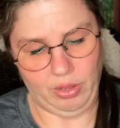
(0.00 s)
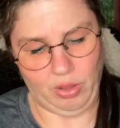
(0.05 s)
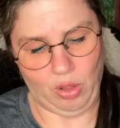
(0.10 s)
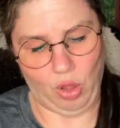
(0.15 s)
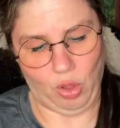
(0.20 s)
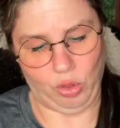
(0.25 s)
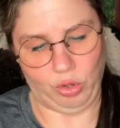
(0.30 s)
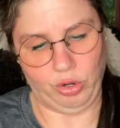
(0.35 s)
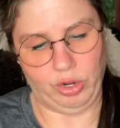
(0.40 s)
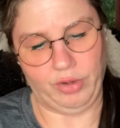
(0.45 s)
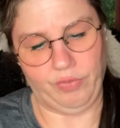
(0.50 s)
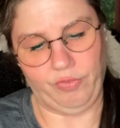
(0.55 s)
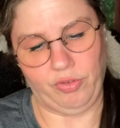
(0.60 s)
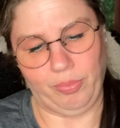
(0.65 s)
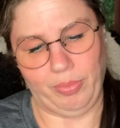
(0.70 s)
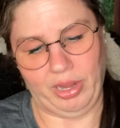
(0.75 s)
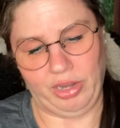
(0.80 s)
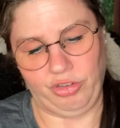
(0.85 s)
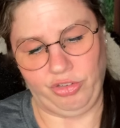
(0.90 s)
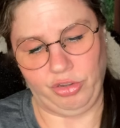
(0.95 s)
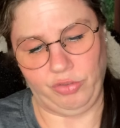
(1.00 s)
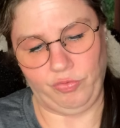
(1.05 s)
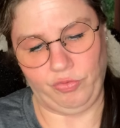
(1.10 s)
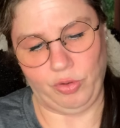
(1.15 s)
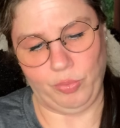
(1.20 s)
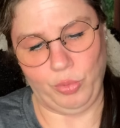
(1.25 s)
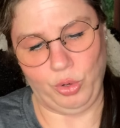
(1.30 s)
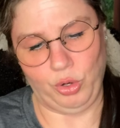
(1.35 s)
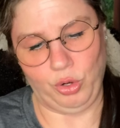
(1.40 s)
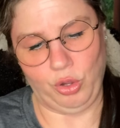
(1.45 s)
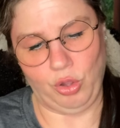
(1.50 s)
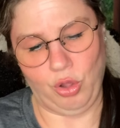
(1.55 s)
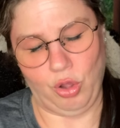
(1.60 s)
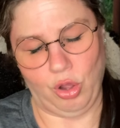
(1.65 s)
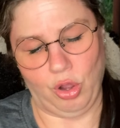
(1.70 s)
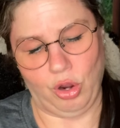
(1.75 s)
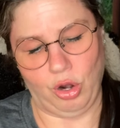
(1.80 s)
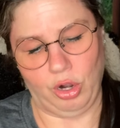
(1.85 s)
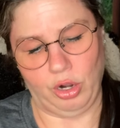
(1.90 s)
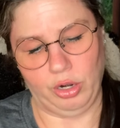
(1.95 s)
All her information from her
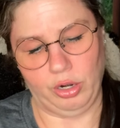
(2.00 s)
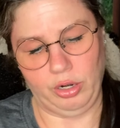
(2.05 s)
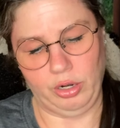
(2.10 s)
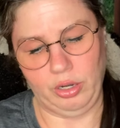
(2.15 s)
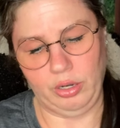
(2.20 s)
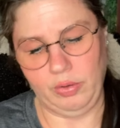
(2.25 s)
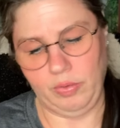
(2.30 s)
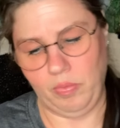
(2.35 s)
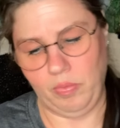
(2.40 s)
card.